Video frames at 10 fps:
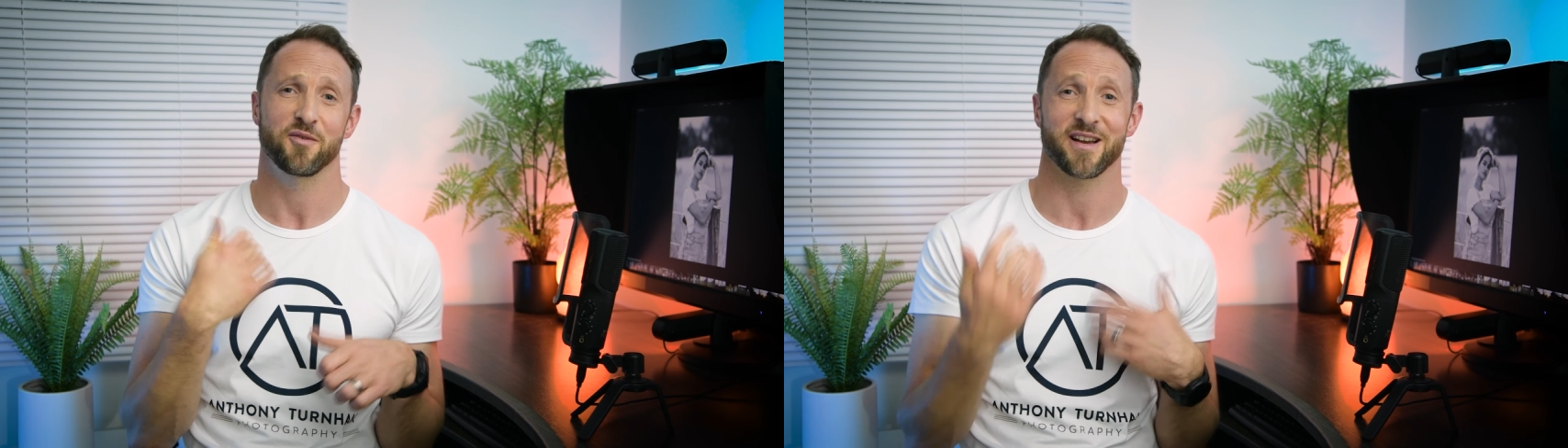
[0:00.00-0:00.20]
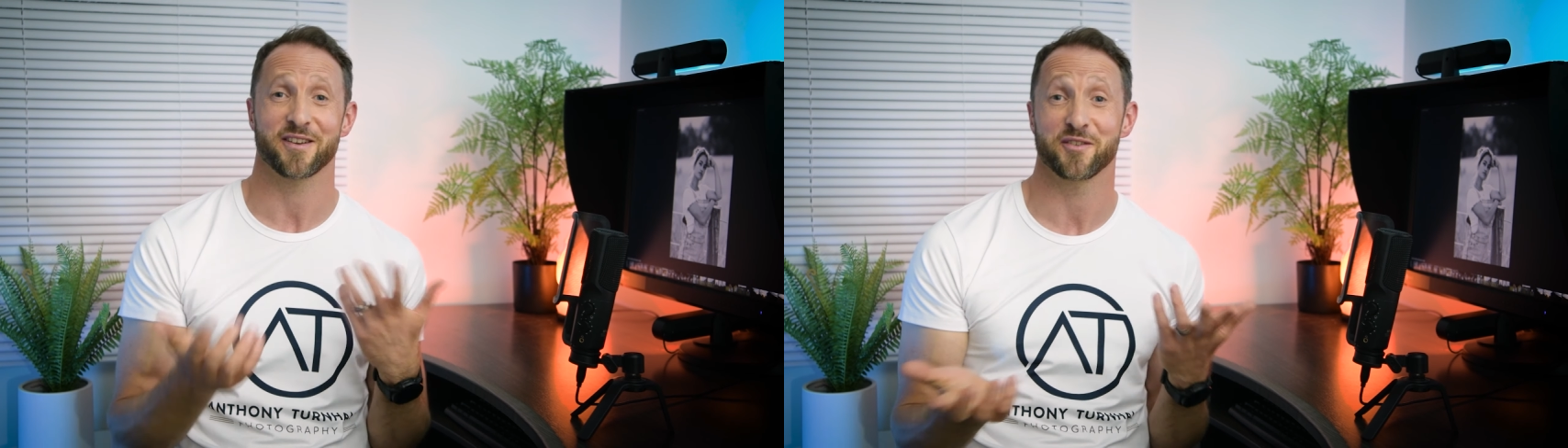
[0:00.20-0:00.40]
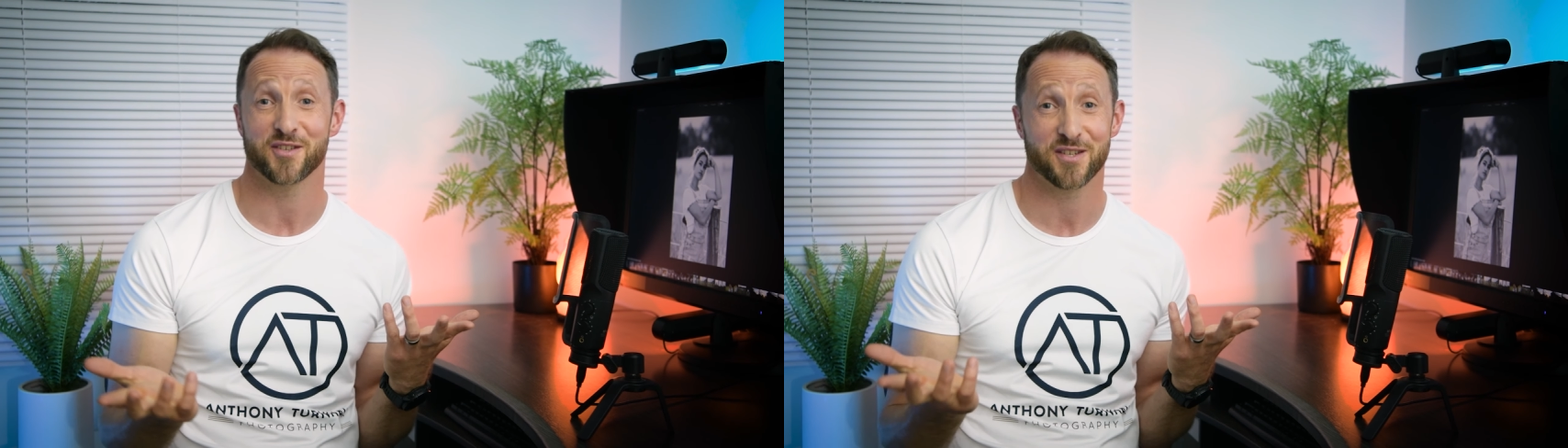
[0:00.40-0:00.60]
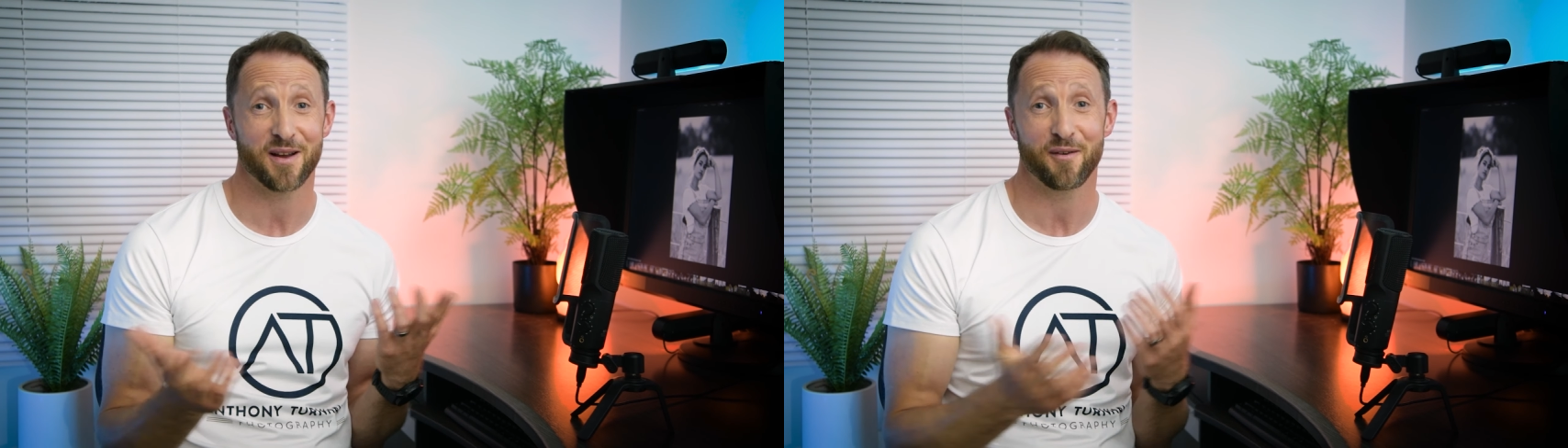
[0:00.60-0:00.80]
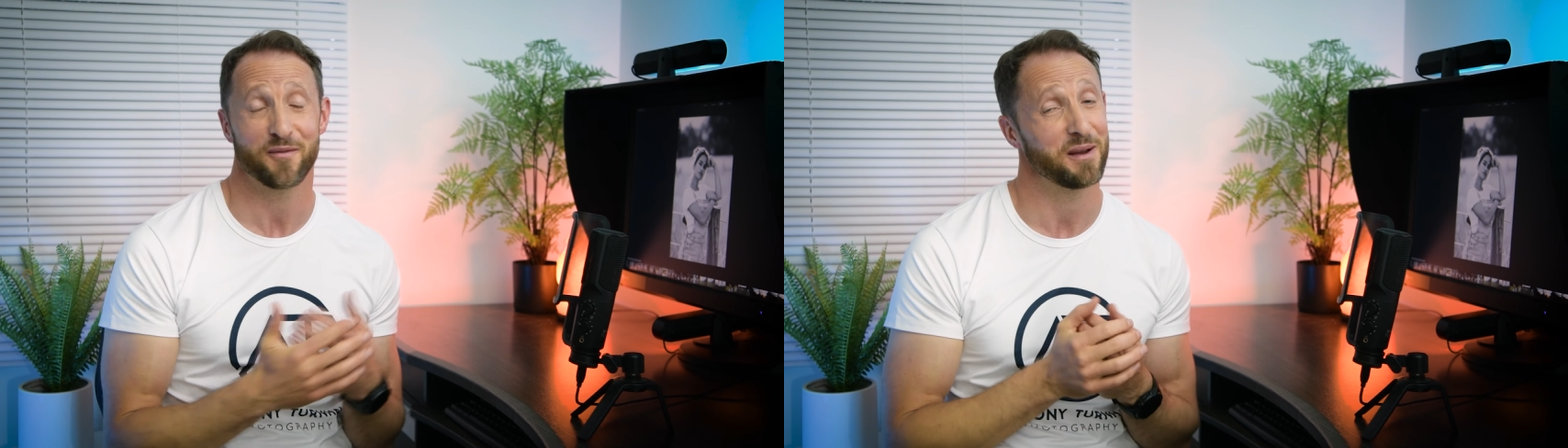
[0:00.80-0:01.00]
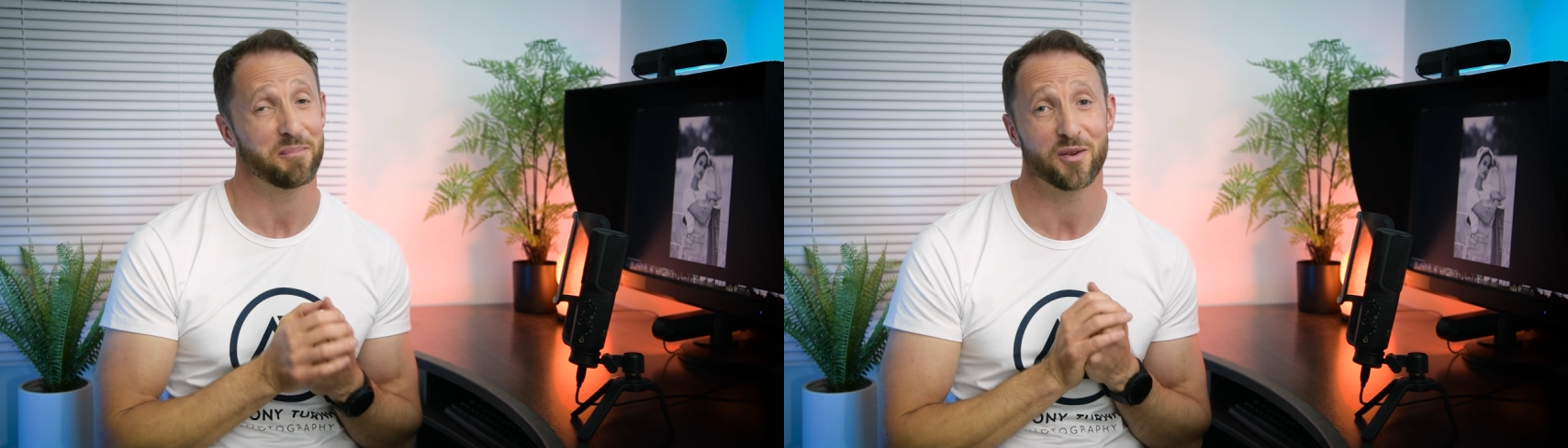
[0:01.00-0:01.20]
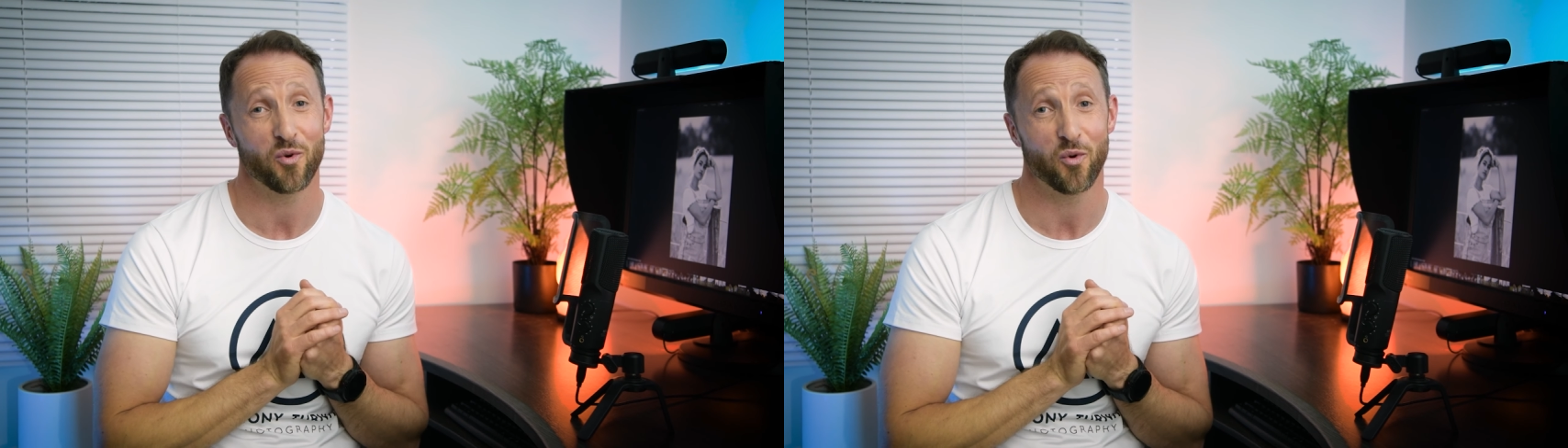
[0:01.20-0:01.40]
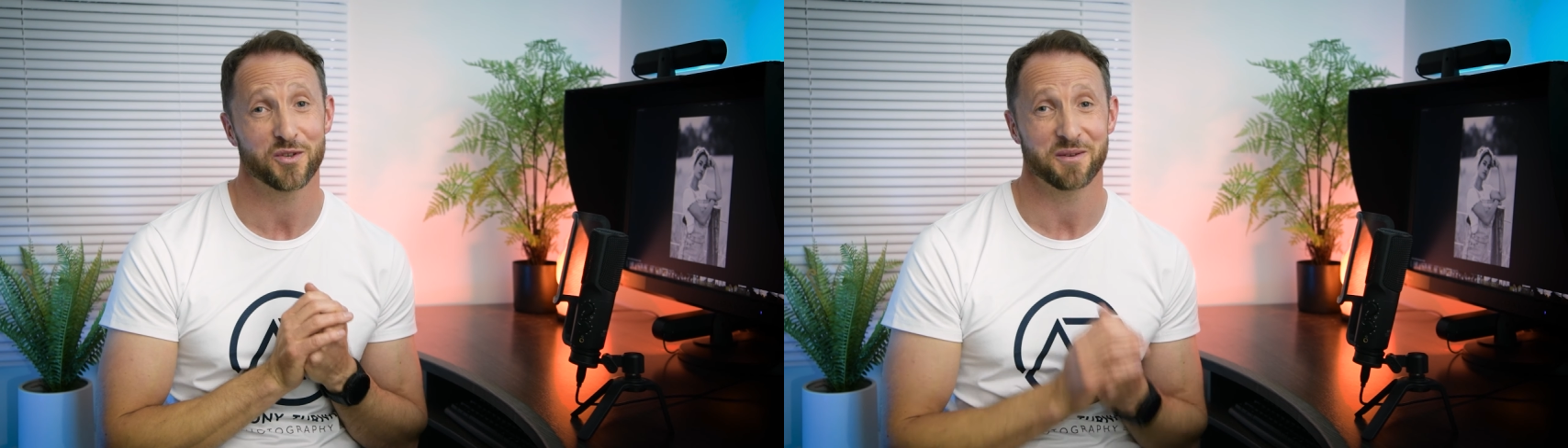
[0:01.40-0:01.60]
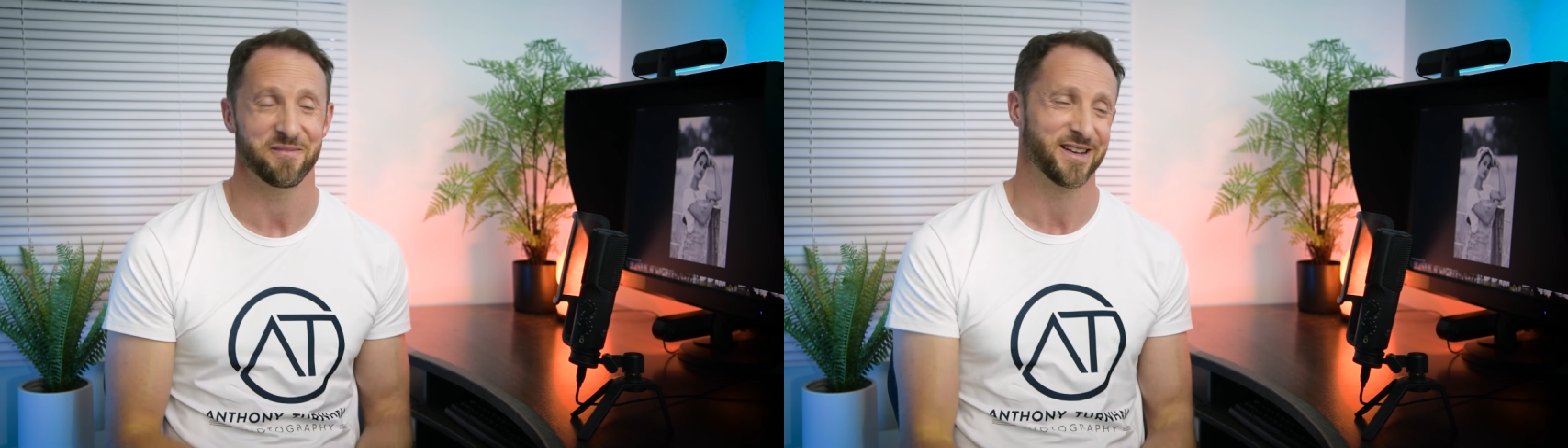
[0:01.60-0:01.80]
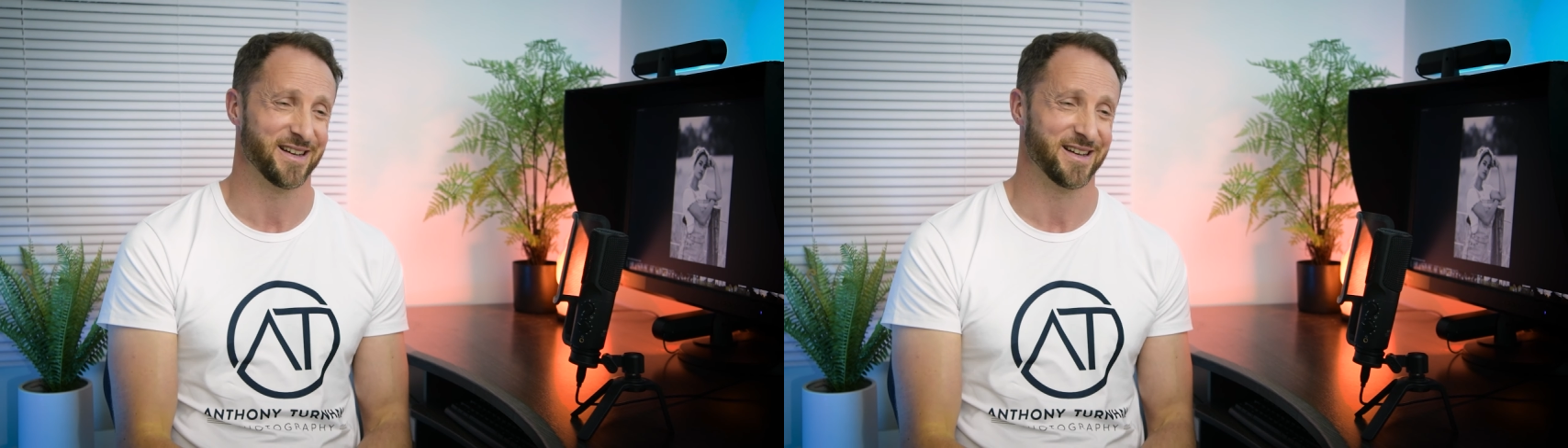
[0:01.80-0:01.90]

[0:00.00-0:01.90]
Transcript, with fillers: all that good stuff. That'd be awesome.